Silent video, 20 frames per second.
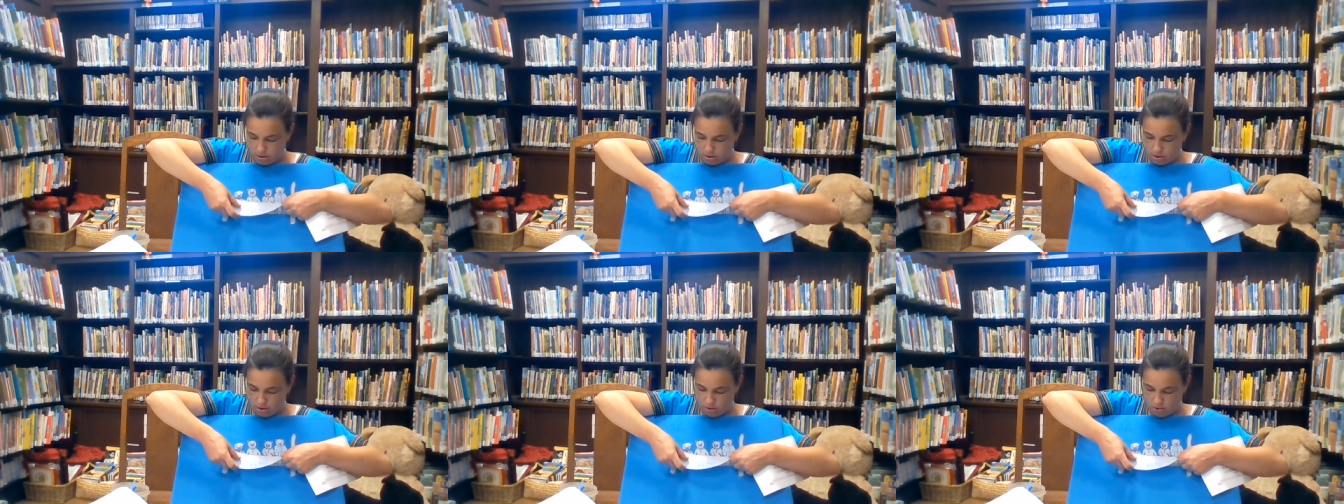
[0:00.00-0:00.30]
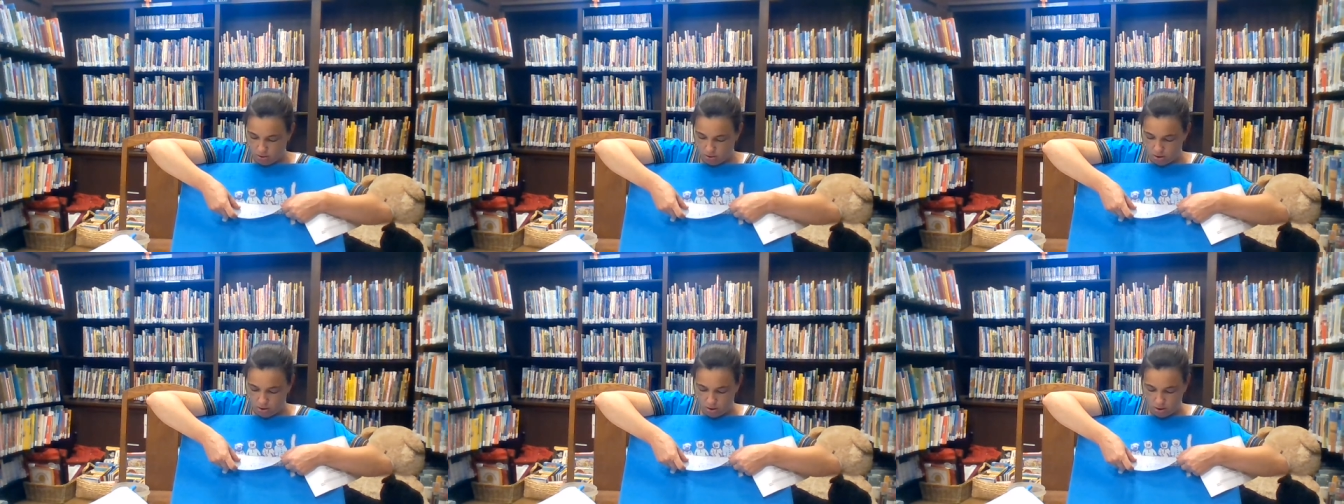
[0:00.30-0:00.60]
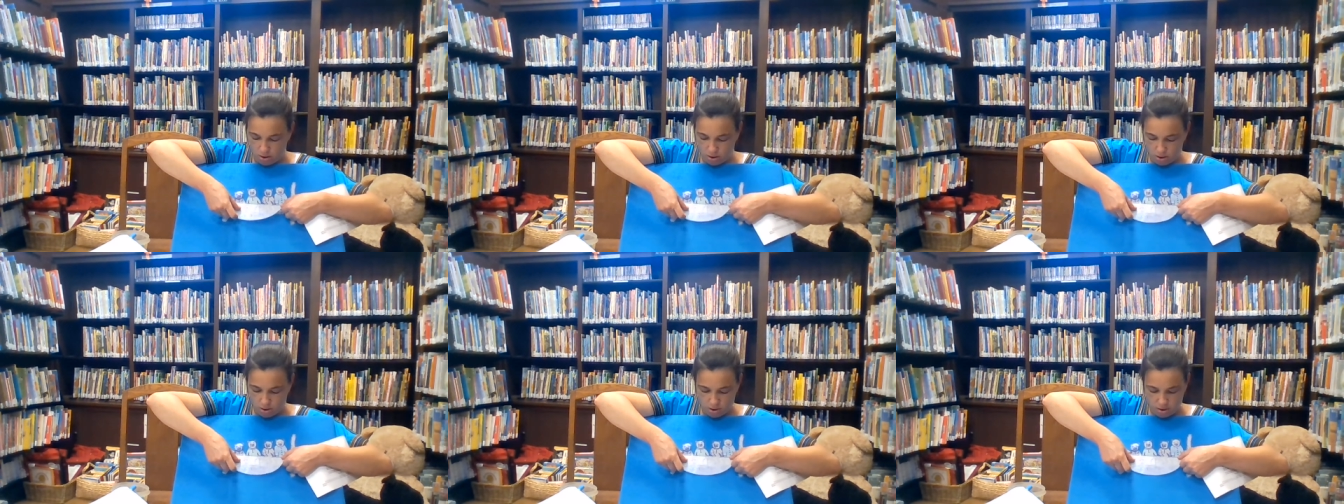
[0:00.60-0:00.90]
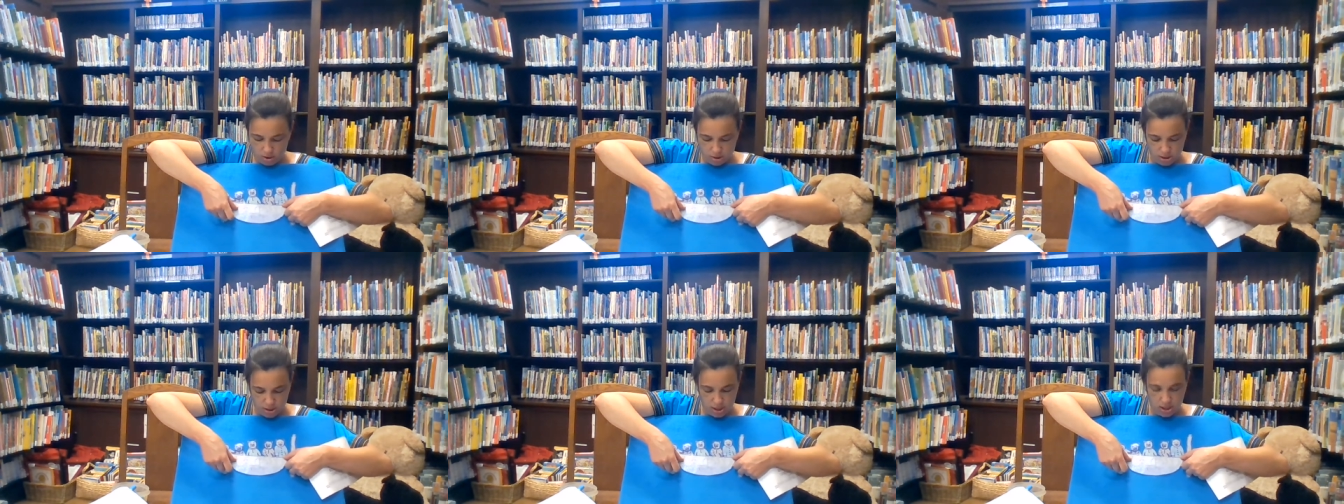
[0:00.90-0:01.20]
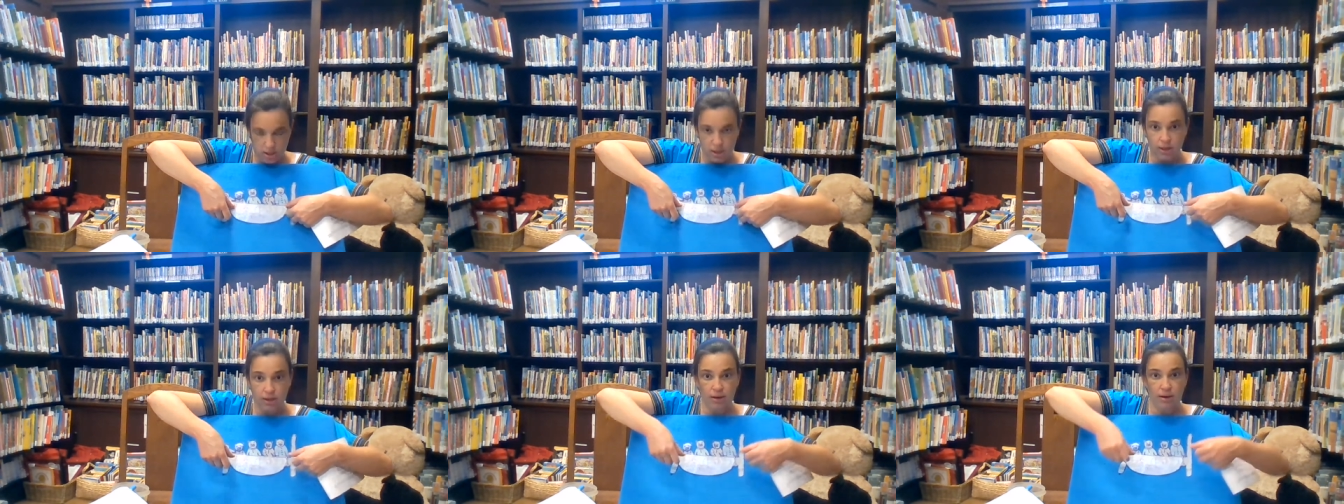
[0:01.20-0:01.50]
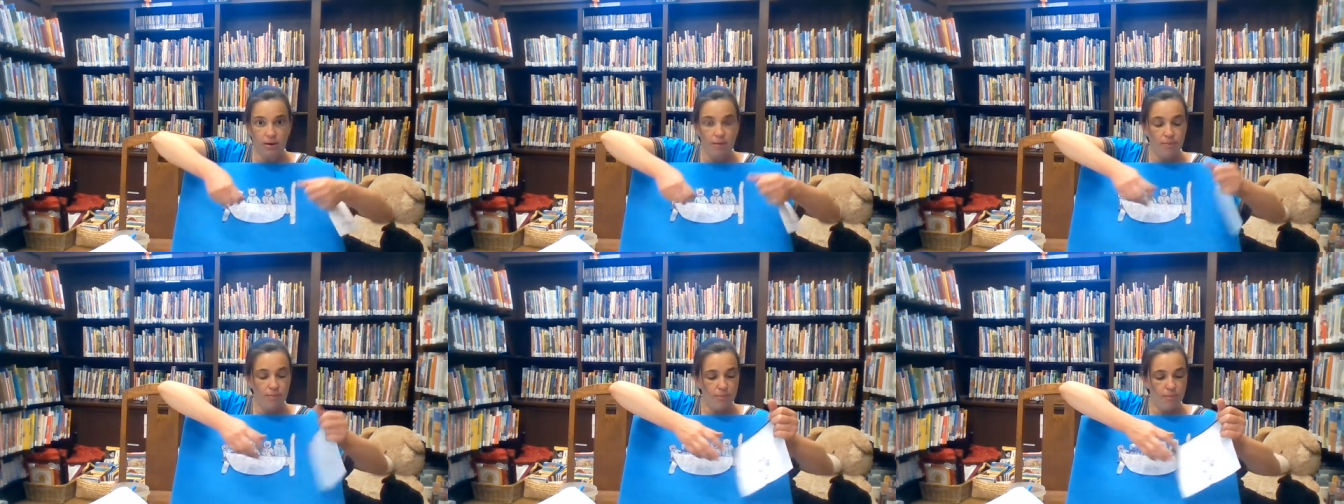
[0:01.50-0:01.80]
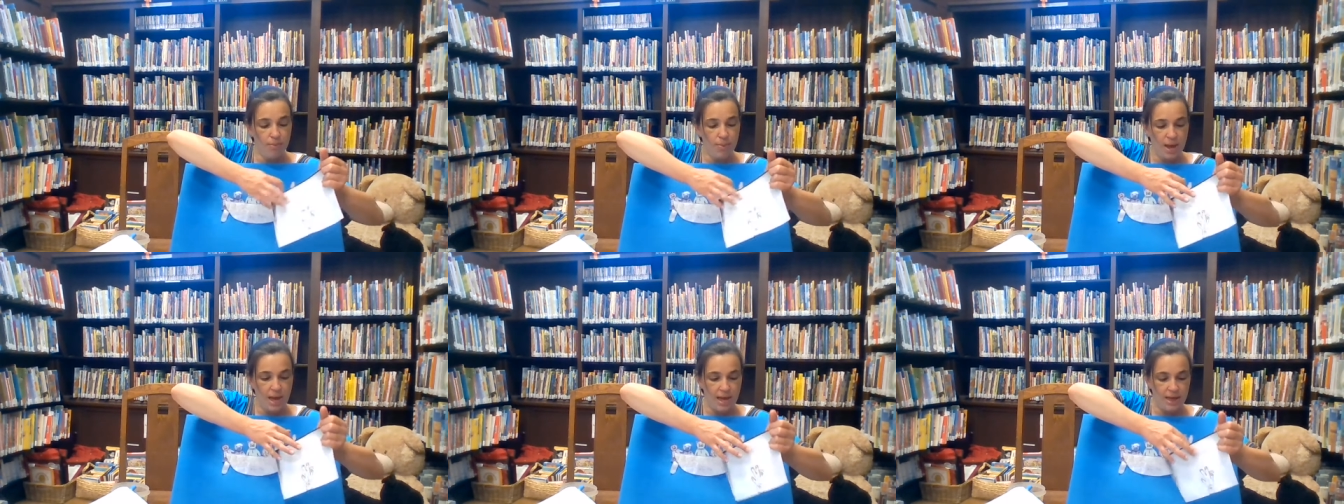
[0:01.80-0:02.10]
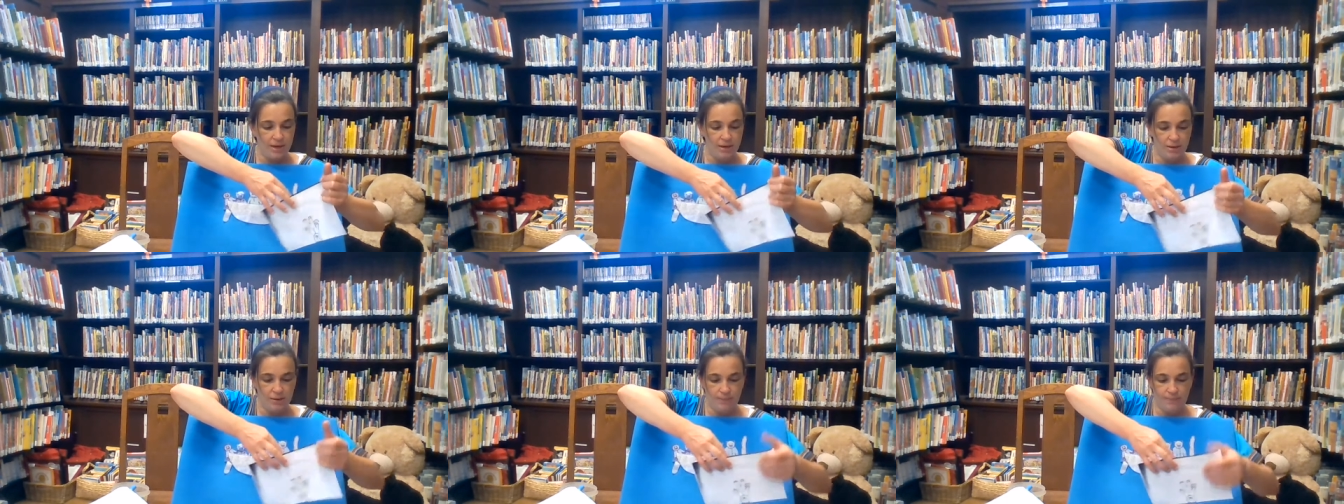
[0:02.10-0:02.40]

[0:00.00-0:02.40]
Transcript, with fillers: They're all in bed.